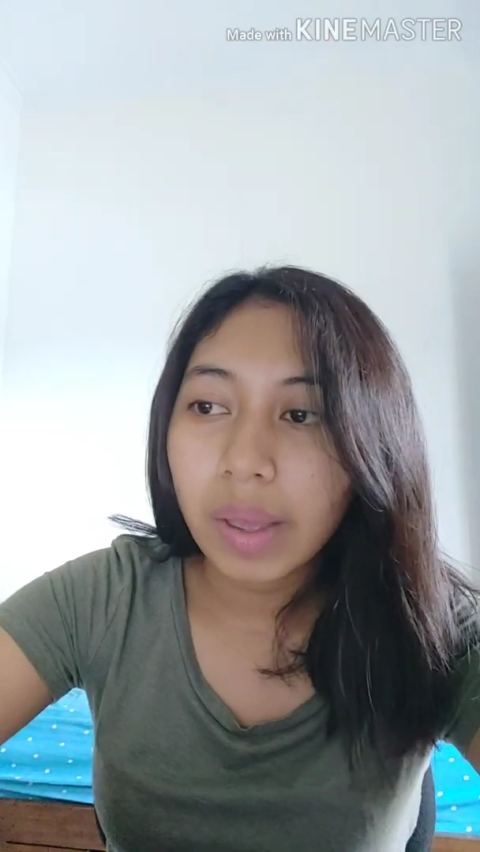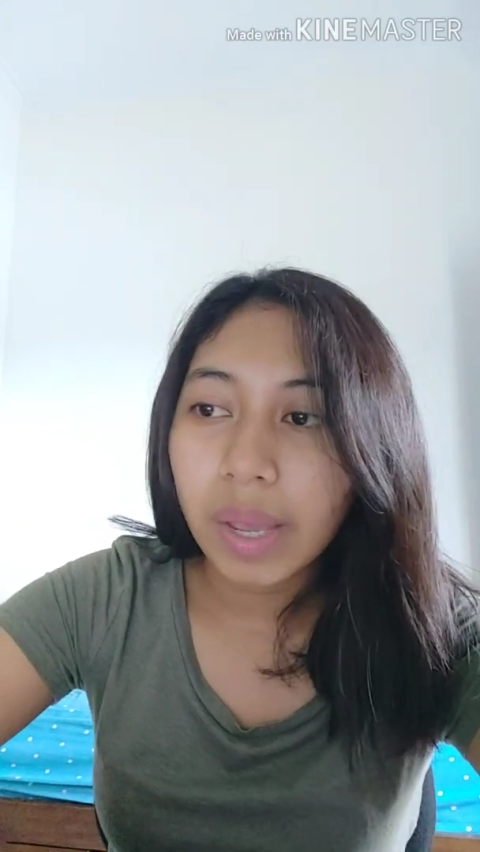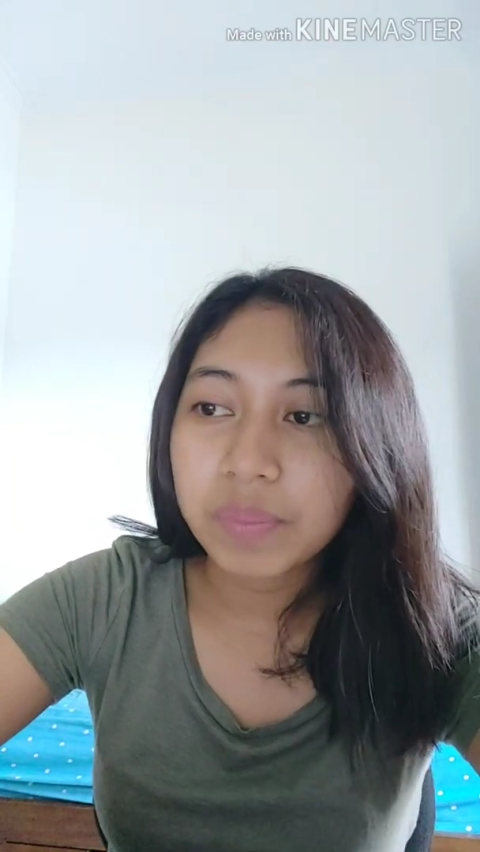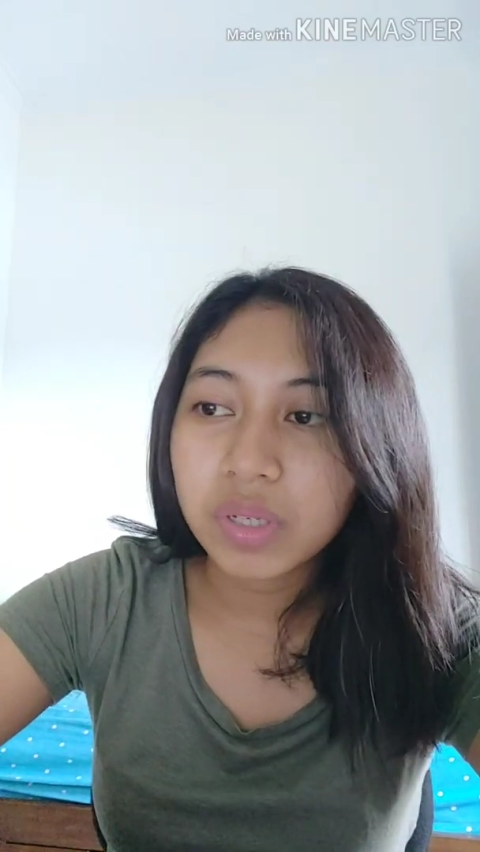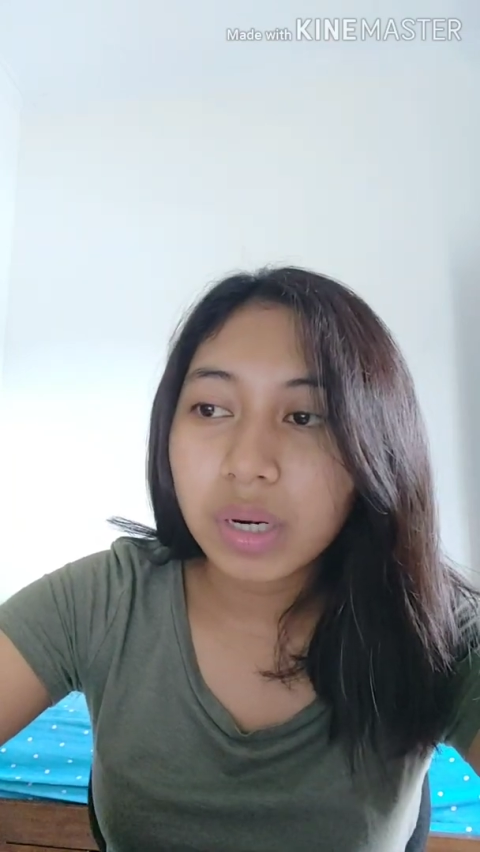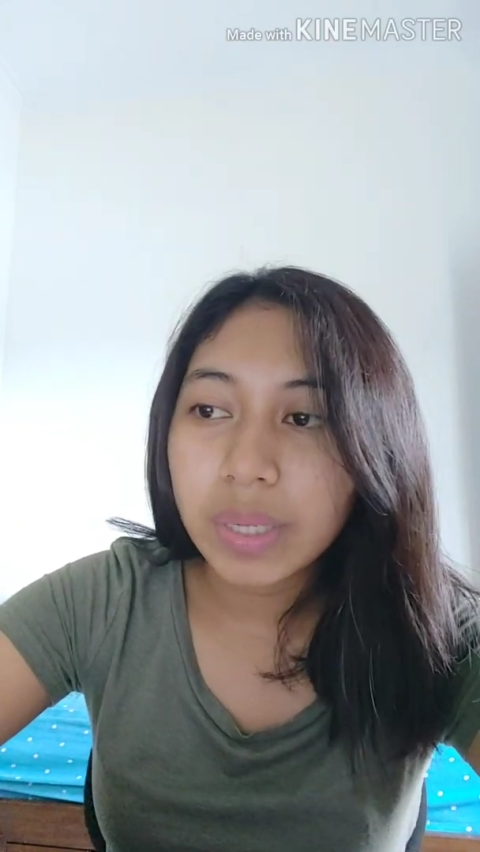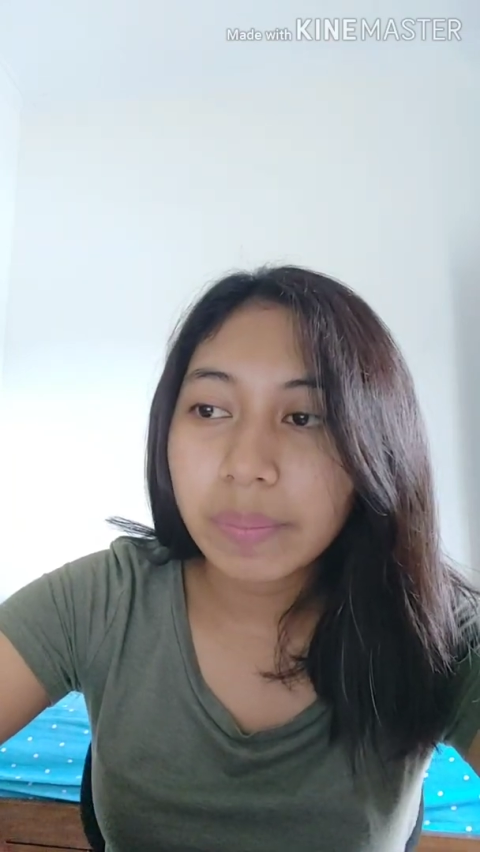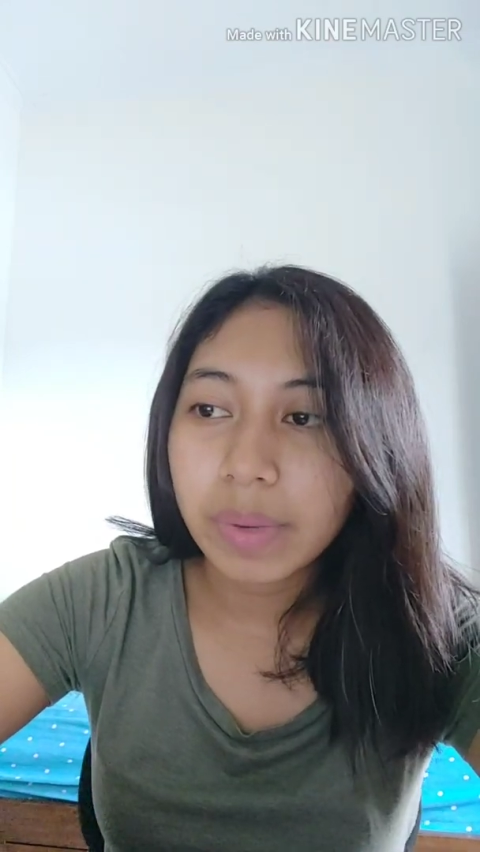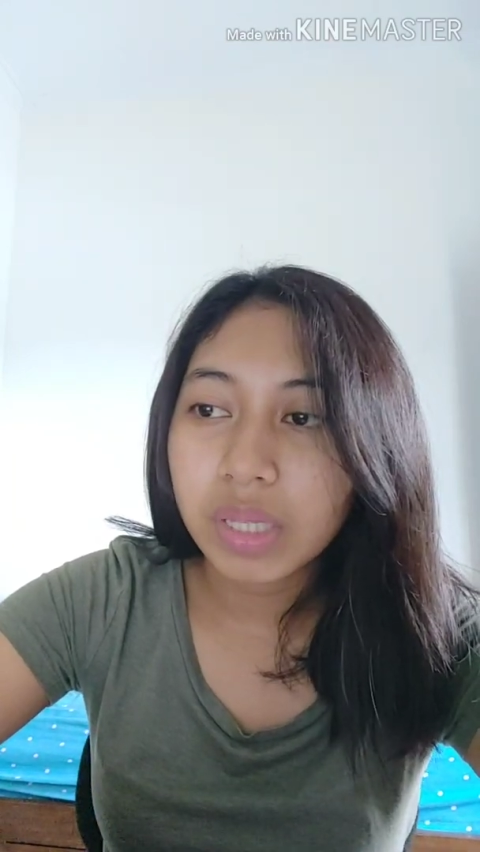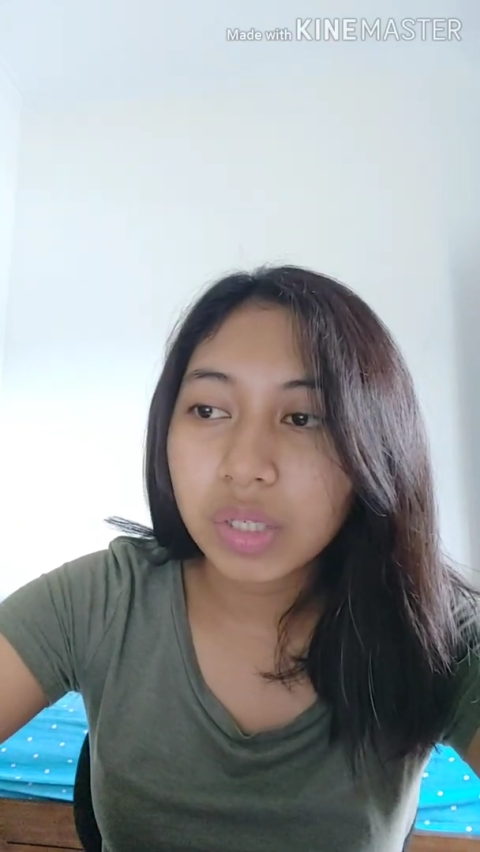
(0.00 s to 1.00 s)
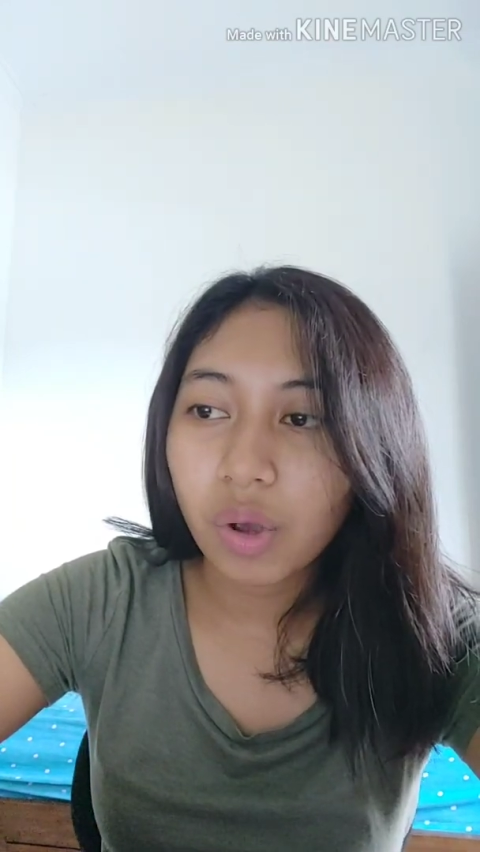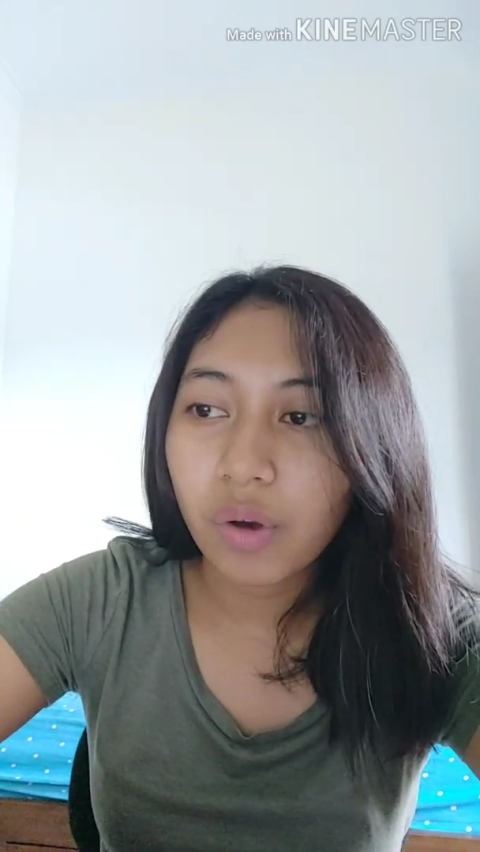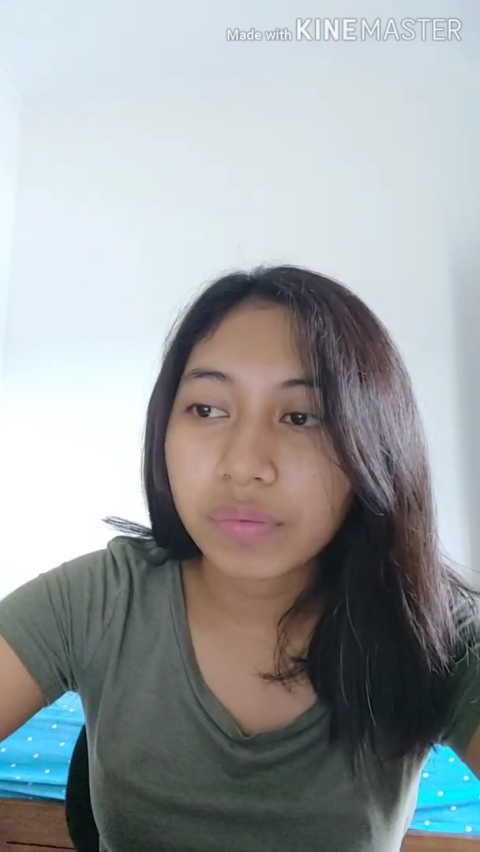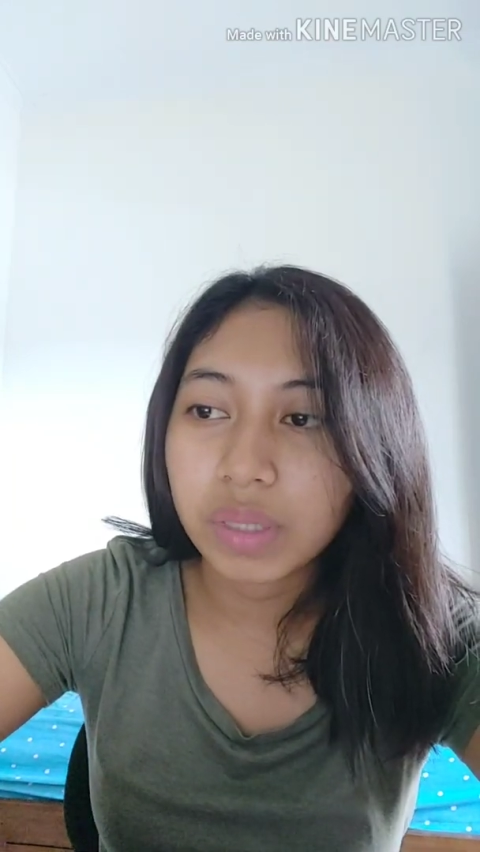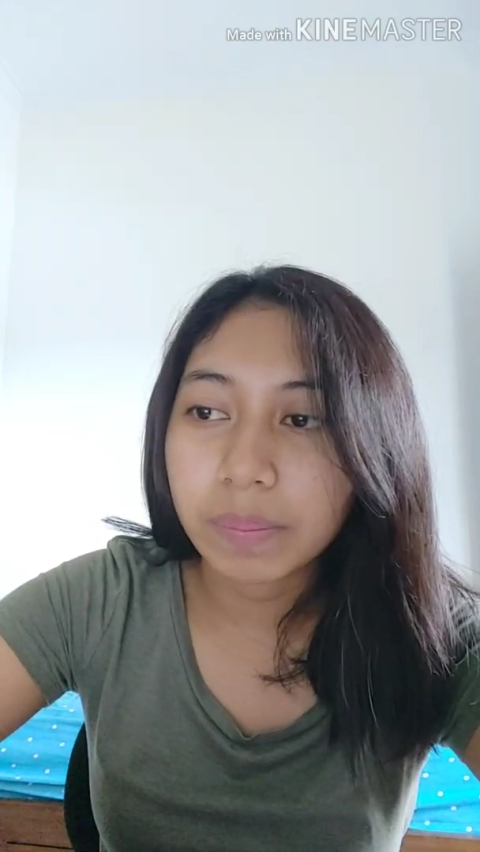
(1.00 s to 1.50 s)
Capture image
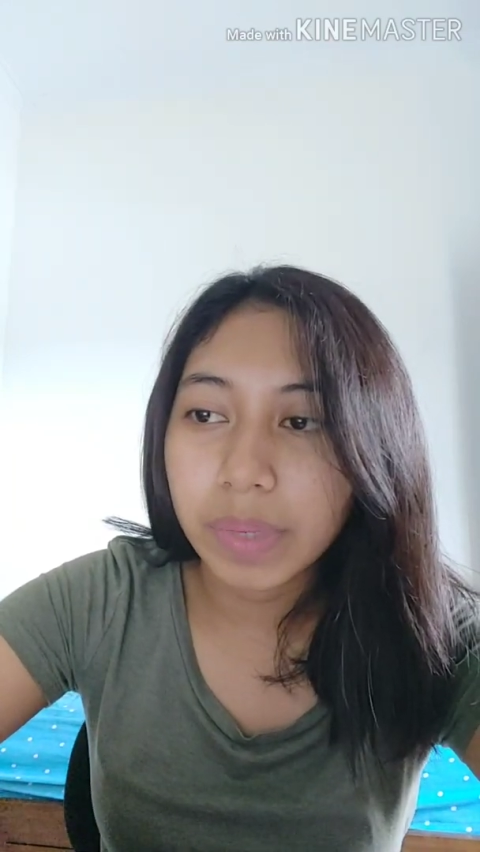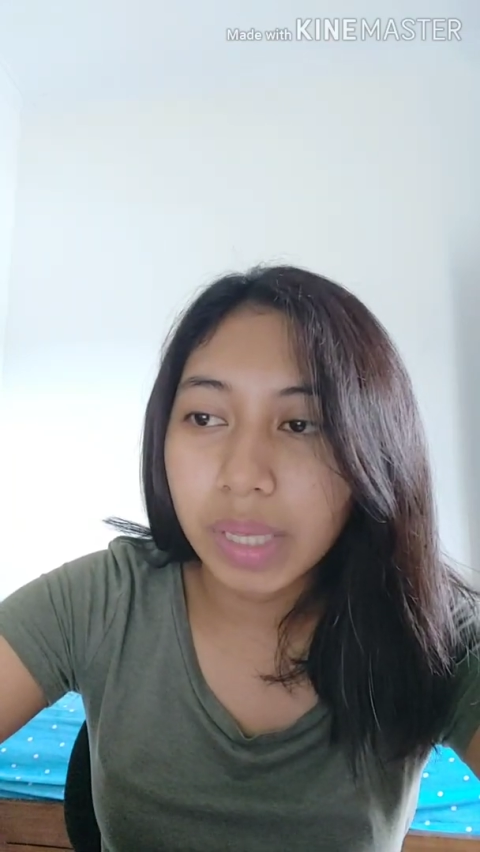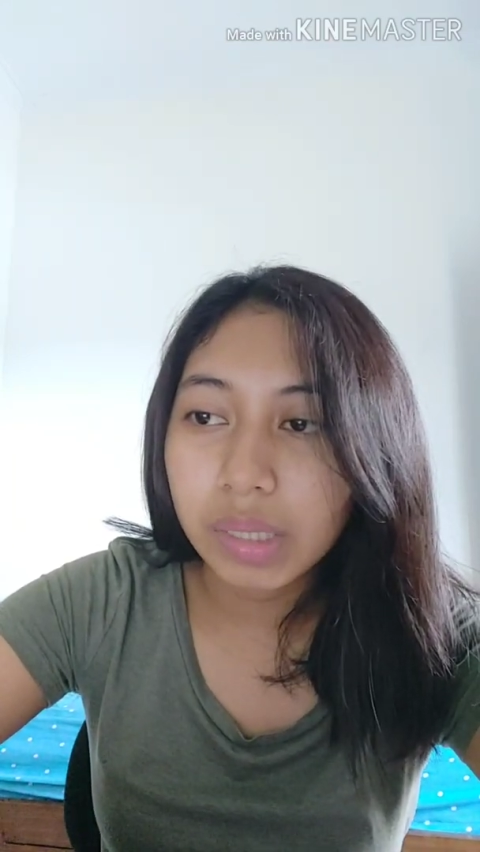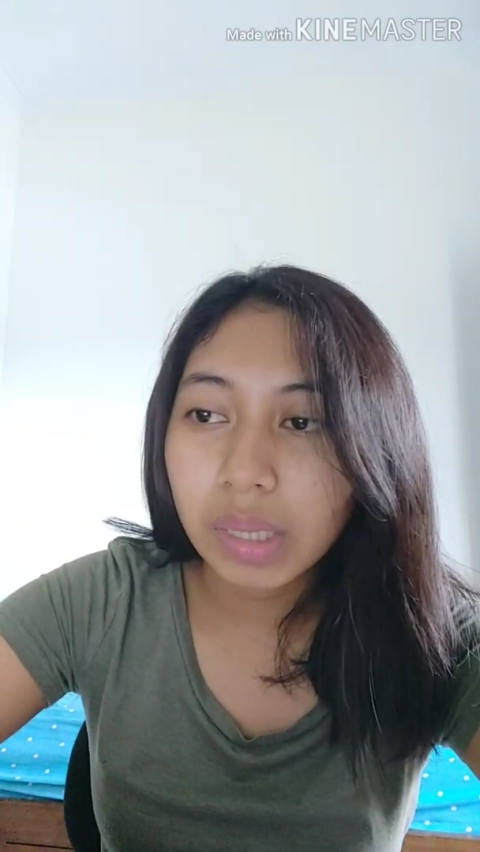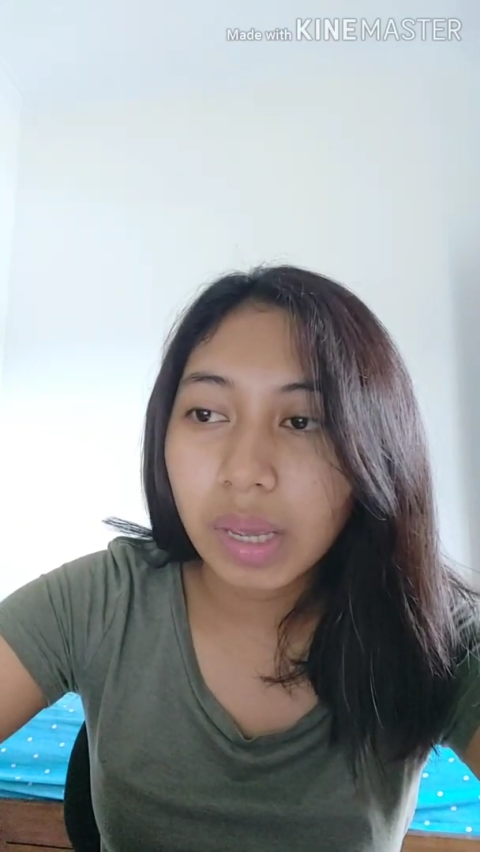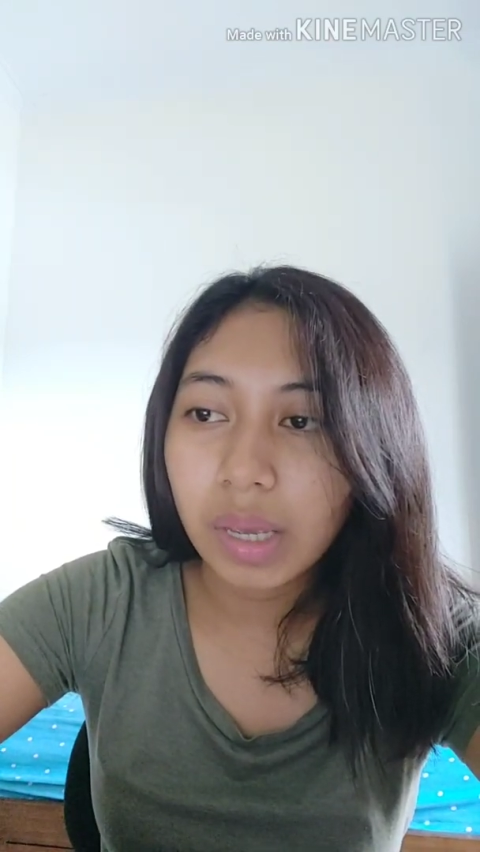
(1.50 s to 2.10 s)
of the brain